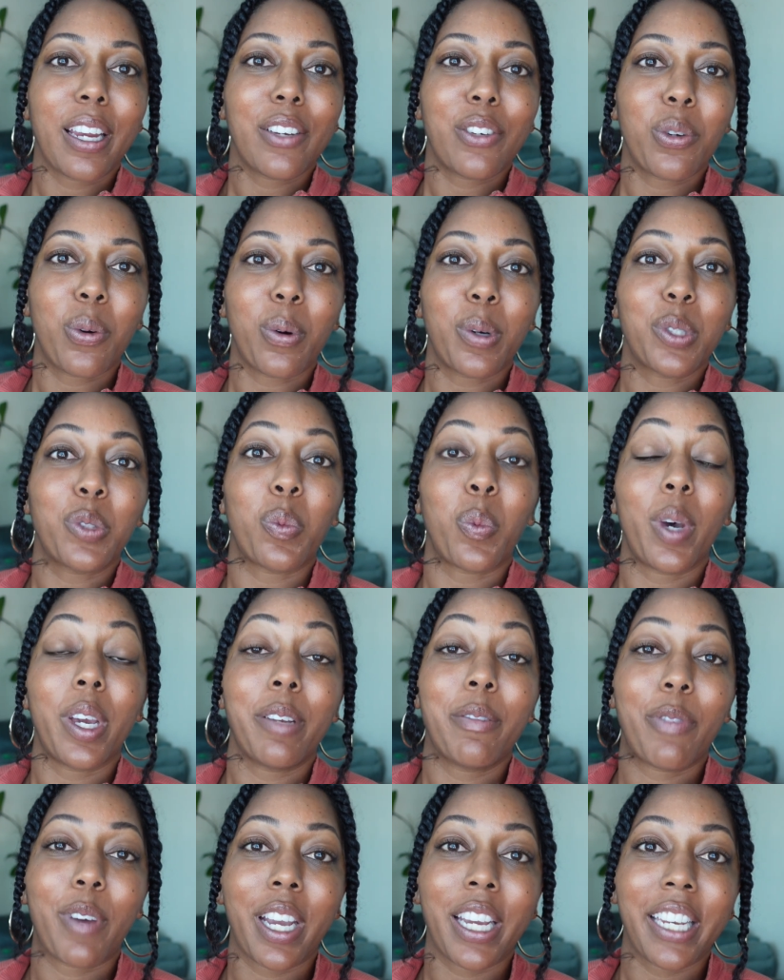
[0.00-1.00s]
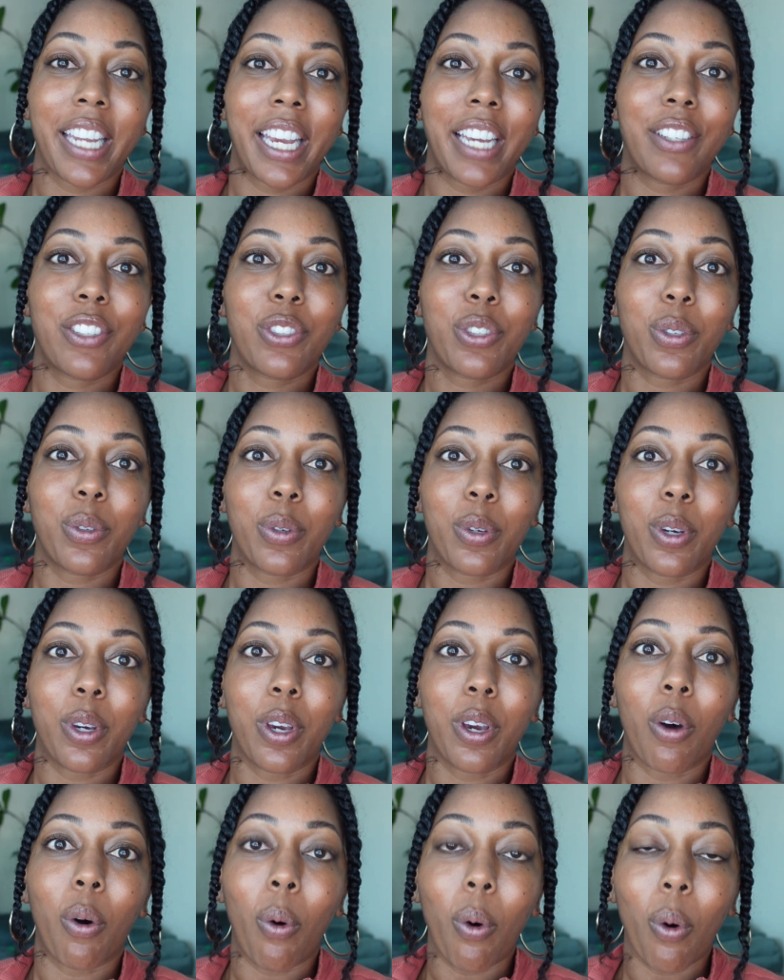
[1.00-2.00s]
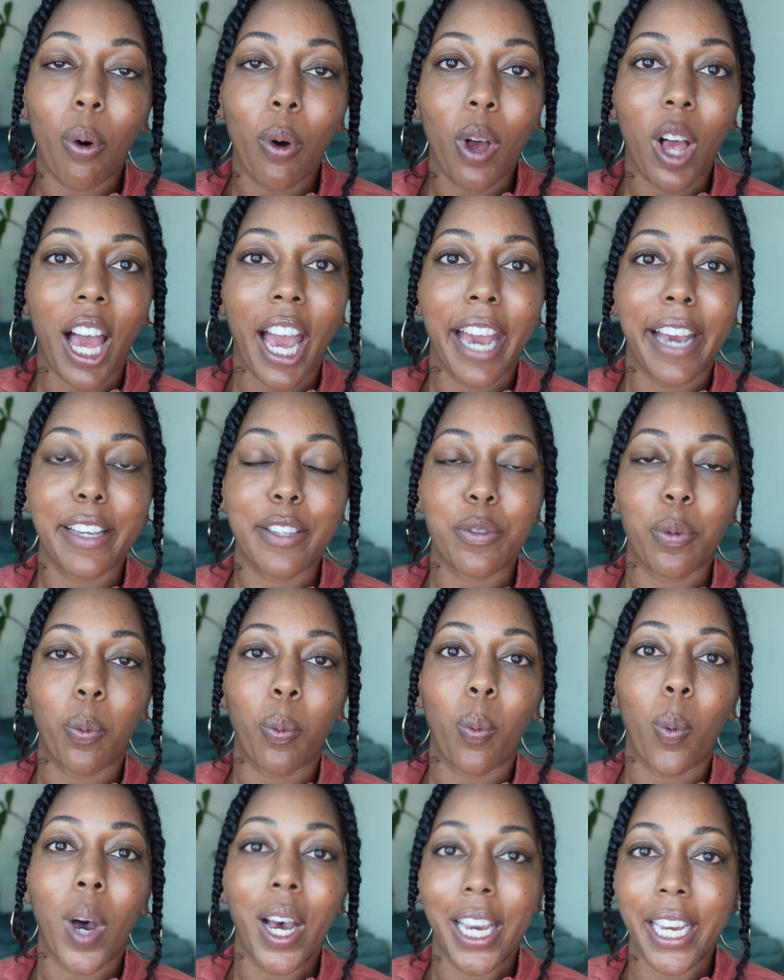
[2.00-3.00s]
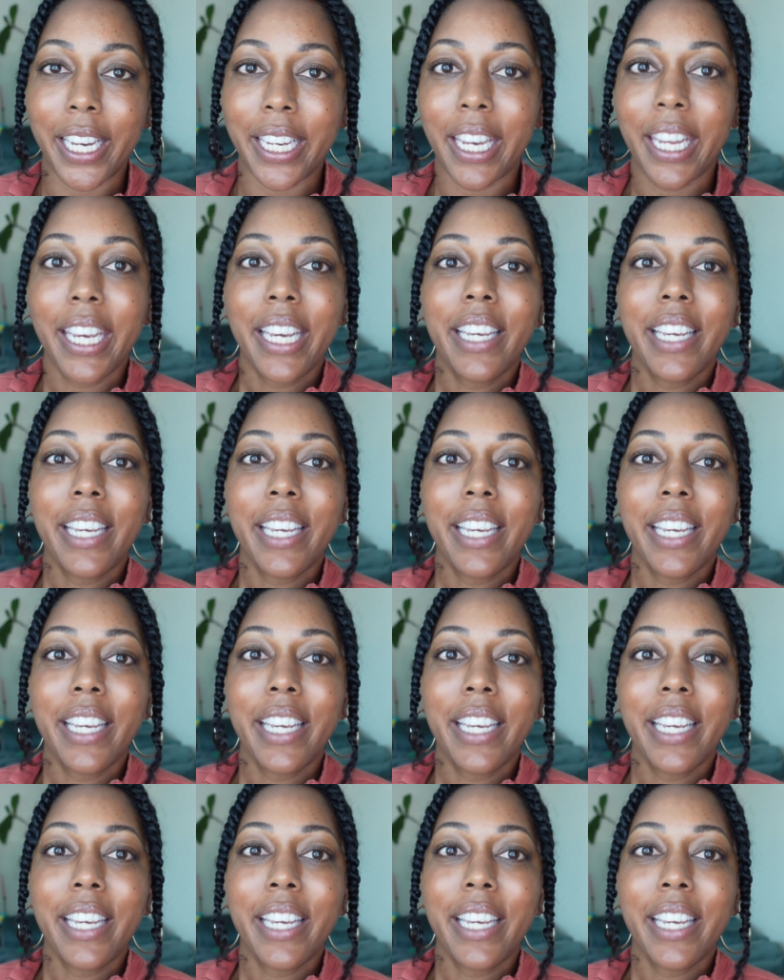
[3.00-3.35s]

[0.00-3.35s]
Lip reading: towards one financial goal as one,